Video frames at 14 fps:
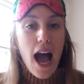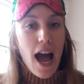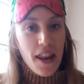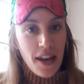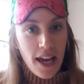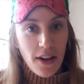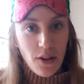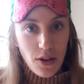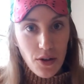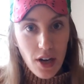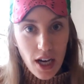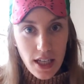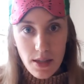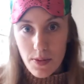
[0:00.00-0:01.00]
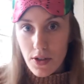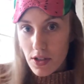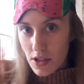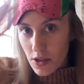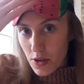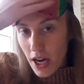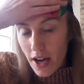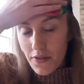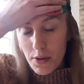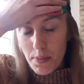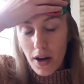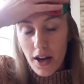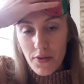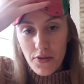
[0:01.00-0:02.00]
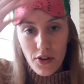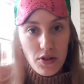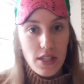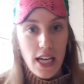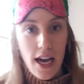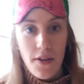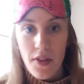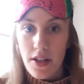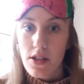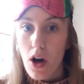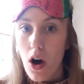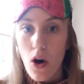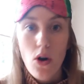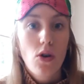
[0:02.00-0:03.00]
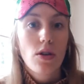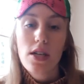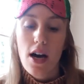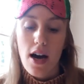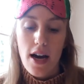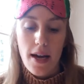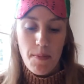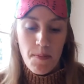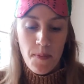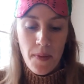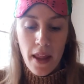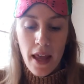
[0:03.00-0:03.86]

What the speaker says: And now you guys, because you'd have your blindfold down this whole time,